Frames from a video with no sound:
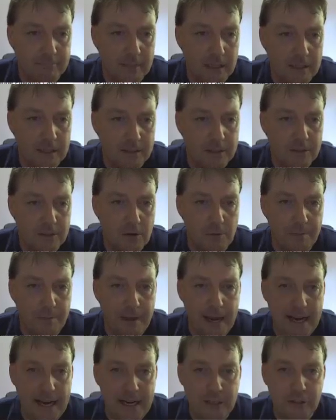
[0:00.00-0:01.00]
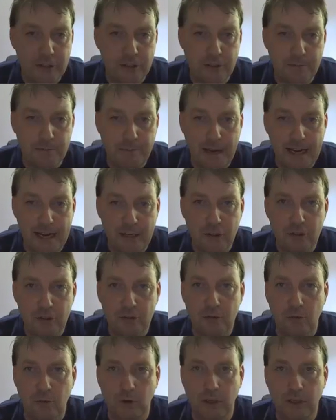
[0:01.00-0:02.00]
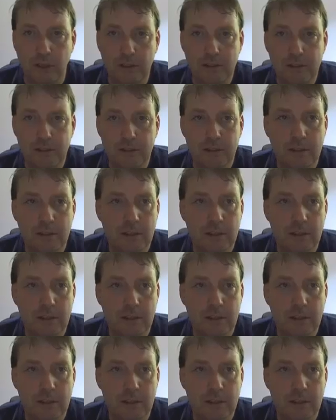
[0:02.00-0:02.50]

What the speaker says: just go page source,